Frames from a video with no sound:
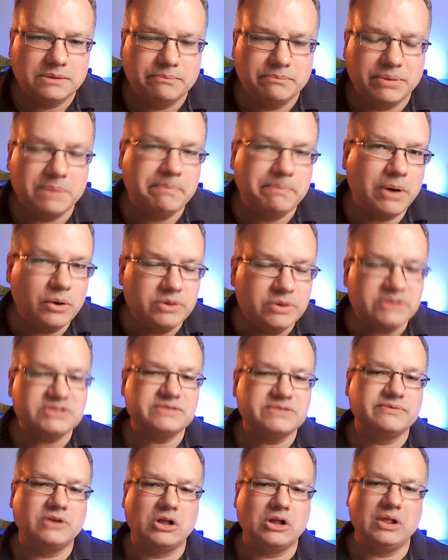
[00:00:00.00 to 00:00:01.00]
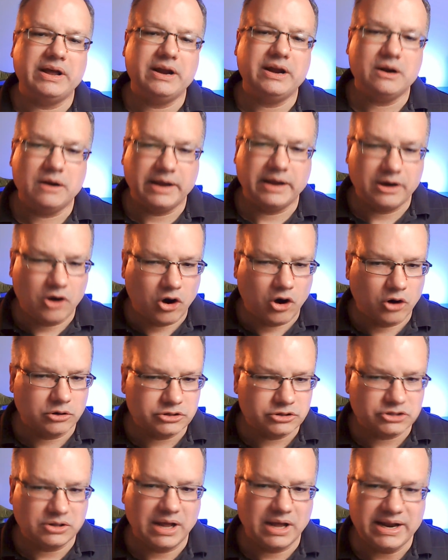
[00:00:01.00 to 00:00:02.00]
But opponents of glare and
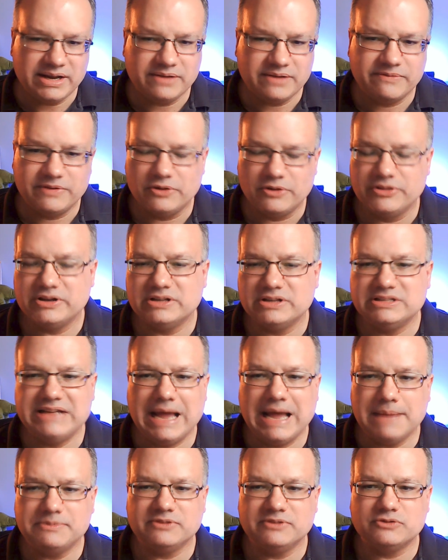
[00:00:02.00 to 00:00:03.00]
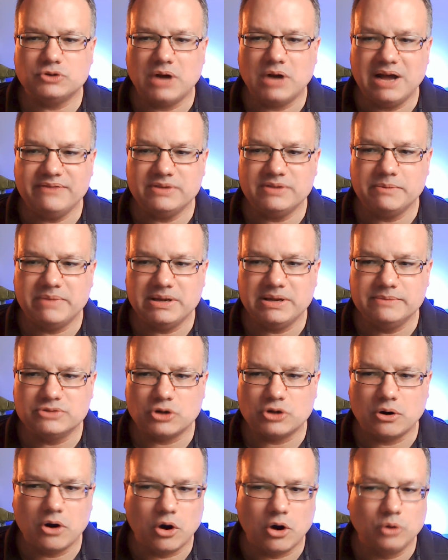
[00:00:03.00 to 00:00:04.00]
harsh lighting feel that adaptive driving beams
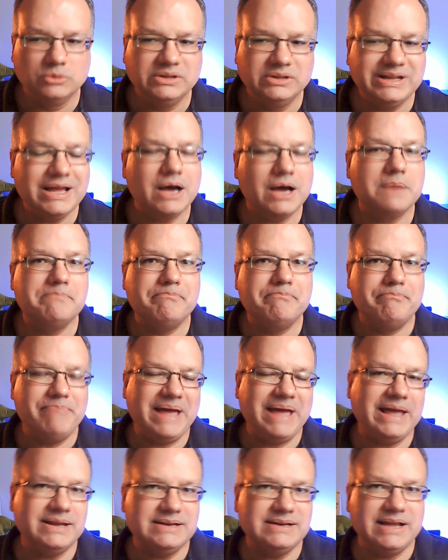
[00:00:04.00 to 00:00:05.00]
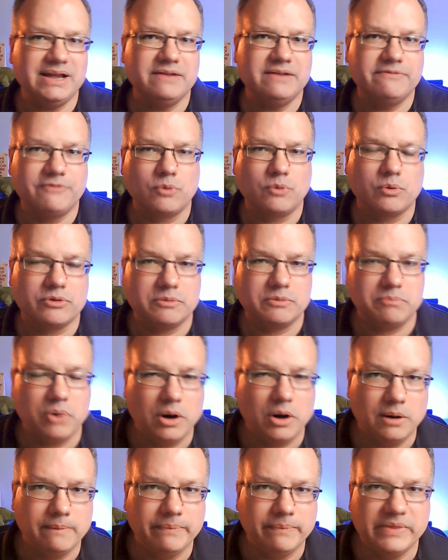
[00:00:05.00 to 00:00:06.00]
are only a band aid for the
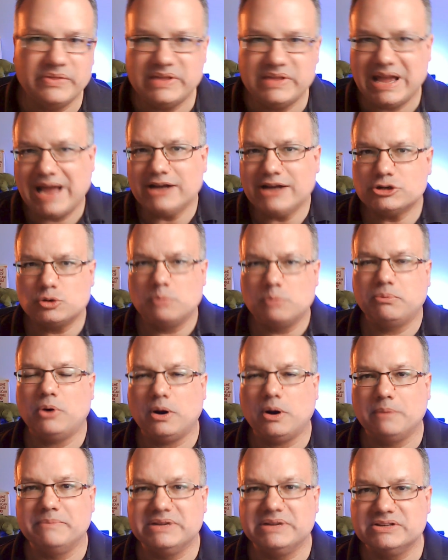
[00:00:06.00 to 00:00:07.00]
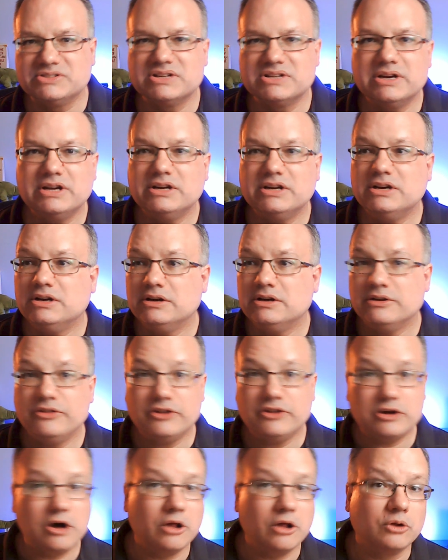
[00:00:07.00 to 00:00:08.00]
problem, that the actual problem is
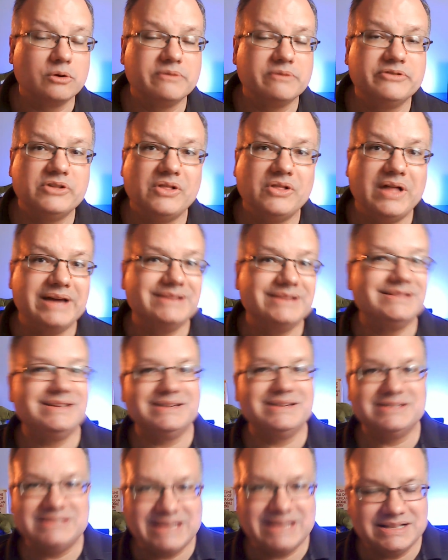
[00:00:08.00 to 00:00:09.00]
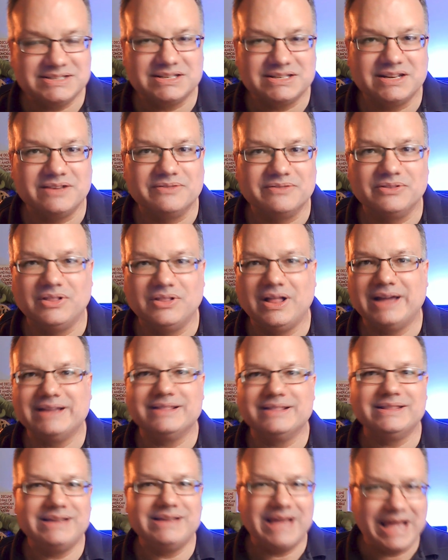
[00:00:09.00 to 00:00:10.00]
the color of the light, the intensity of the
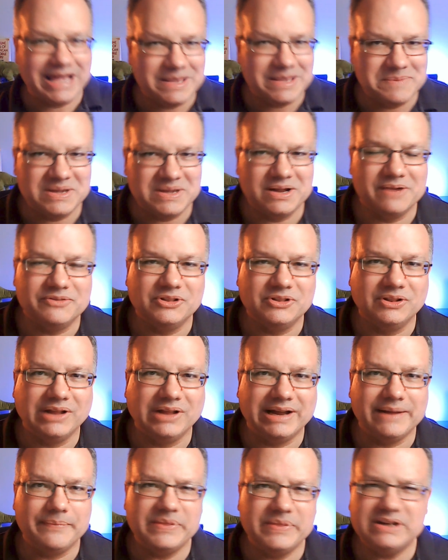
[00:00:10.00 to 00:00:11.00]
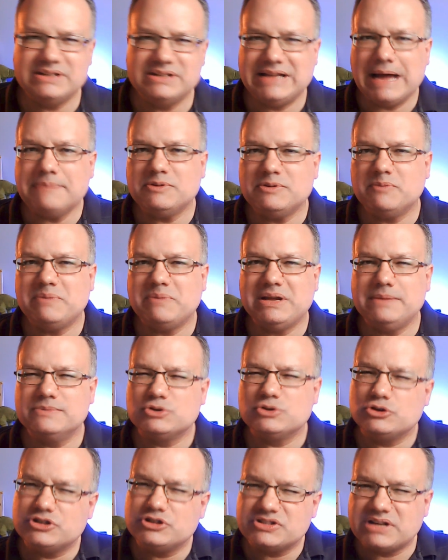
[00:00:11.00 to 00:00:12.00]
light, the aiming of the light. The adaptive beams
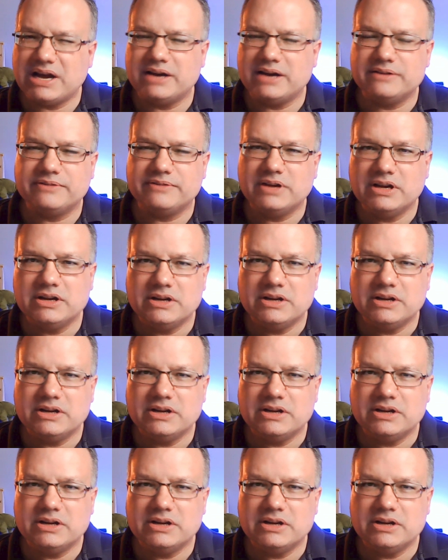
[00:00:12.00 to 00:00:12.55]
are just kind of